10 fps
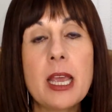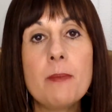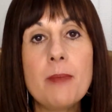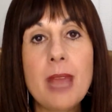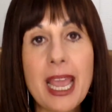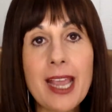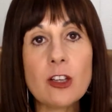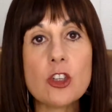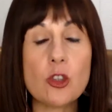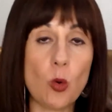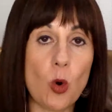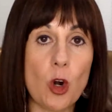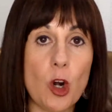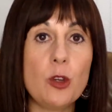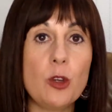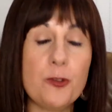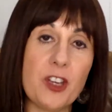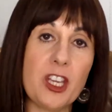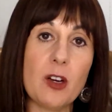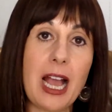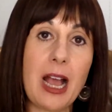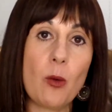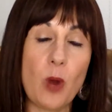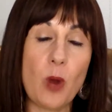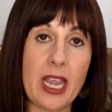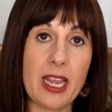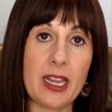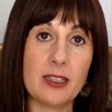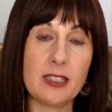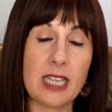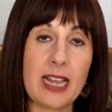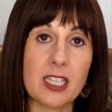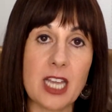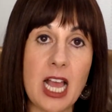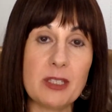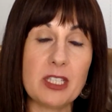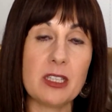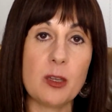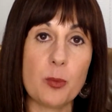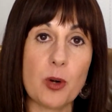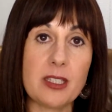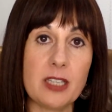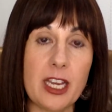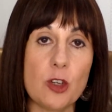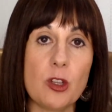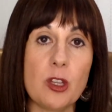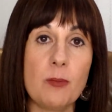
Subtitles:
make sure you figure out ways and times in the presentation or the